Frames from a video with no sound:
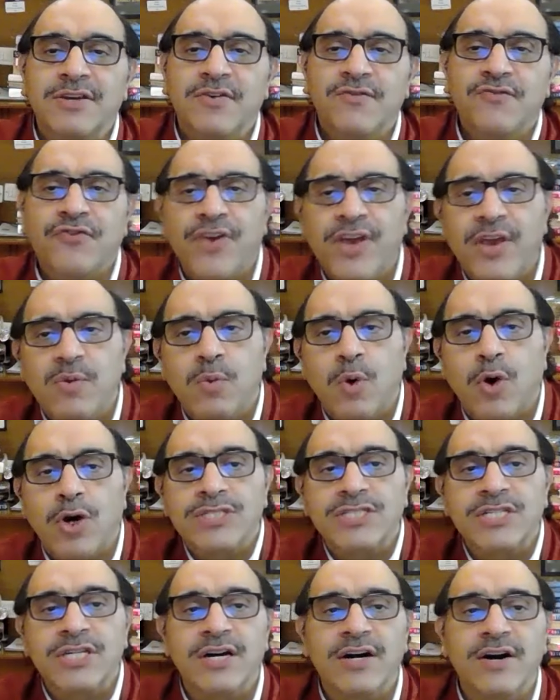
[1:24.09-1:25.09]
free
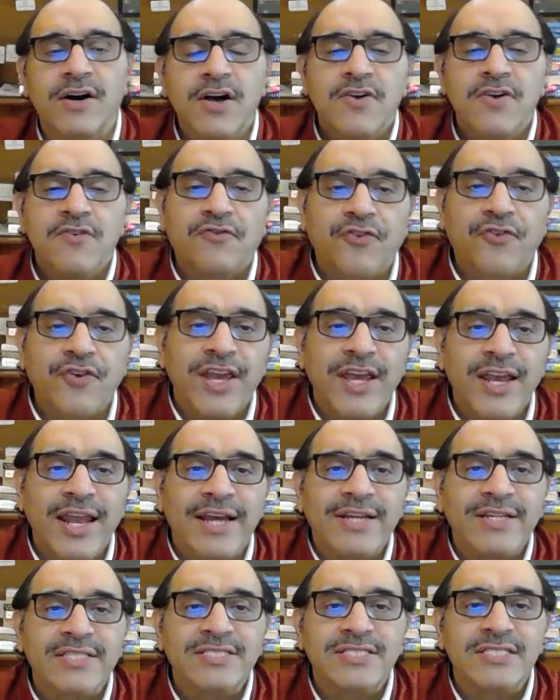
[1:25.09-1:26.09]
water, free
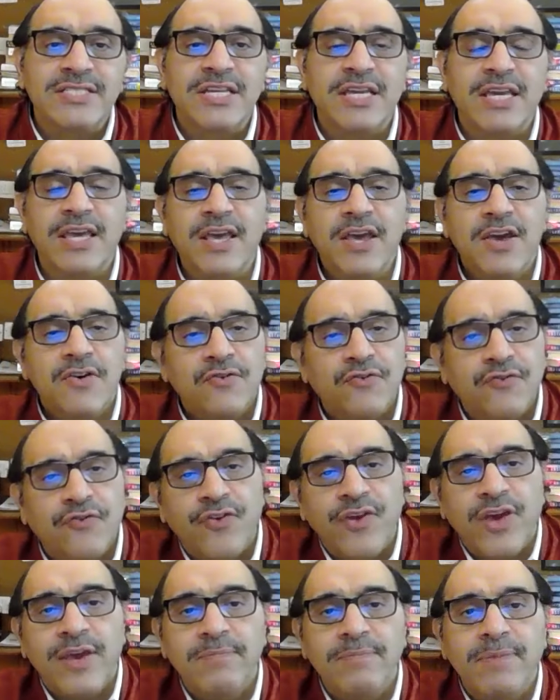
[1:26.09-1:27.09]
electricity,
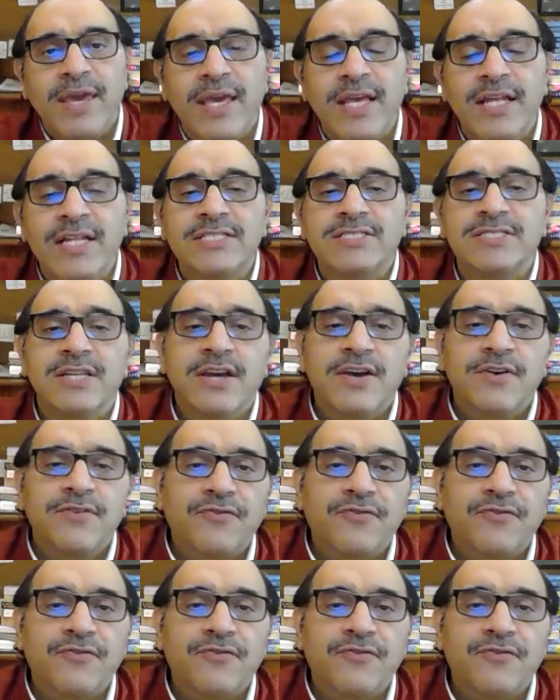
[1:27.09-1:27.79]
free meals,